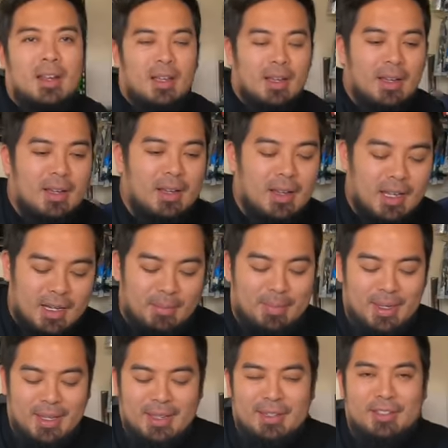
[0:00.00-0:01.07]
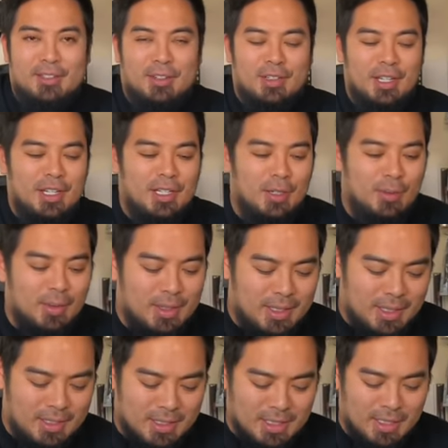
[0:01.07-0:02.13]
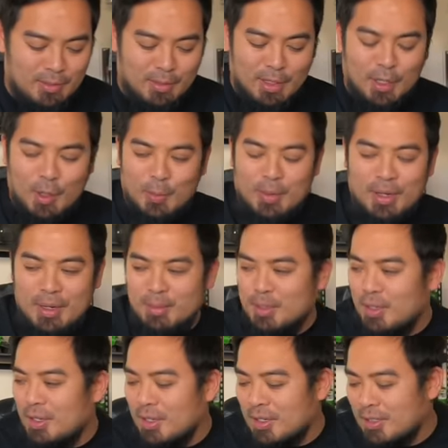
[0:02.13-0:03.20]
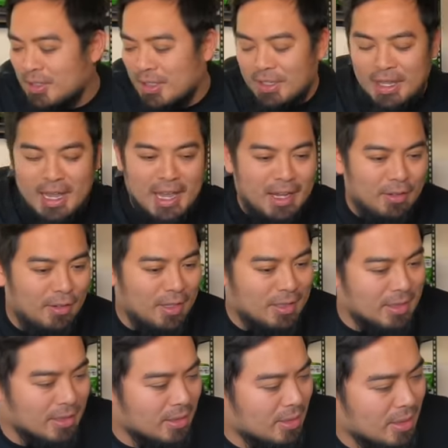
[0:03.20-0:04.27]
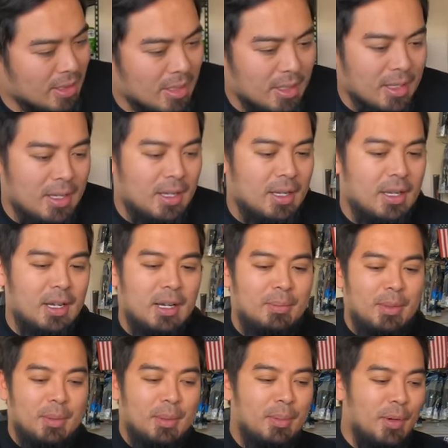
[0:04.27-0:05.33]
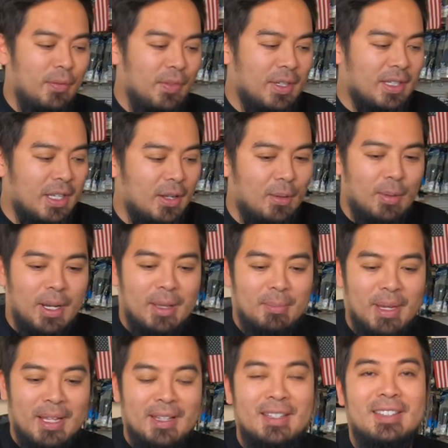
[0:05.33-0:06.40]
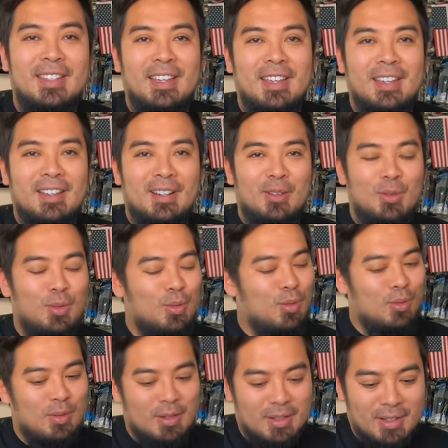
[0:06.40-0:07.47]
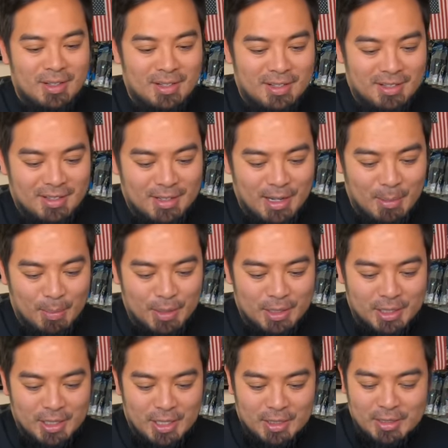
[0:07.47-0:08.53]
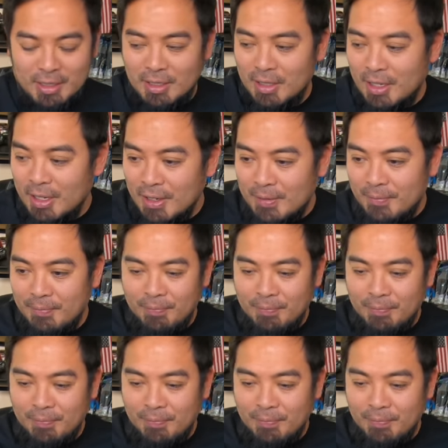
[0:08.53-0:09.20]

I gotta be strategic with this because I don't want to open it up so y'all can see all the addresses. Um, let me move this out of the way. Man, this thing, I'll put the shocks on there.